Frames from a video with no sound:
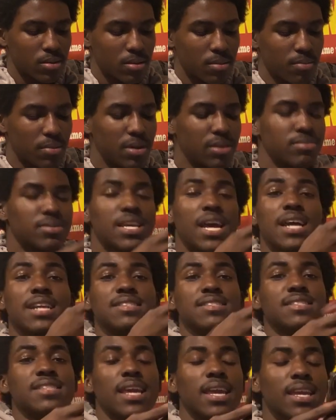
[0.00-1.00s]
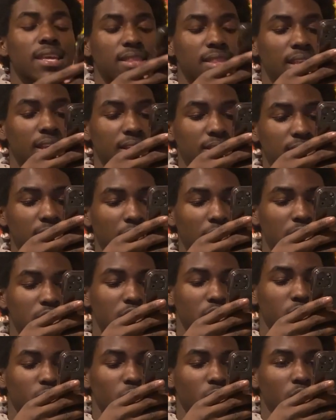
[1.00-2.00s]
but I'm tired of saying things. Like, I
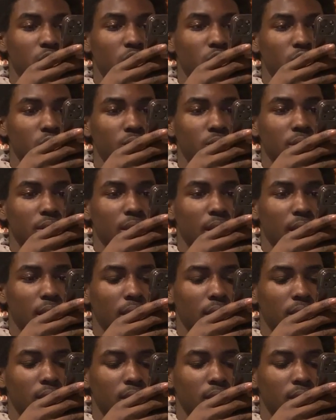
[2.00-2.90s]
just want to do it. Like,